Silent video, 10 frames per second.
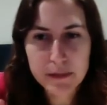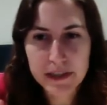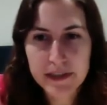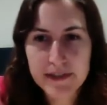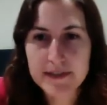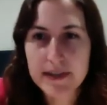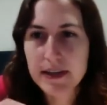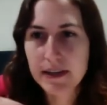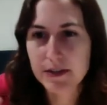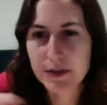because
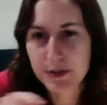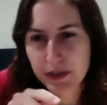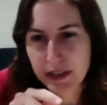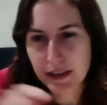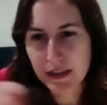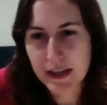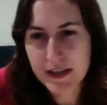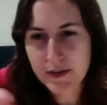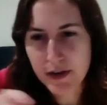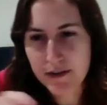there's sort of like the
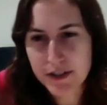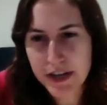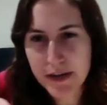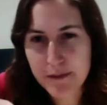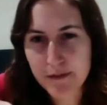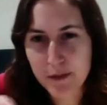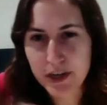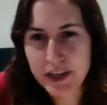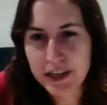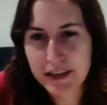light travel time from
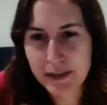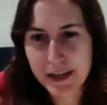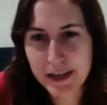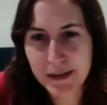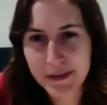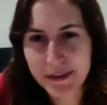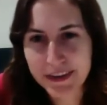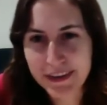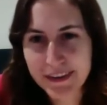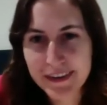one end of the black hole to
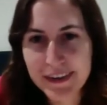the other.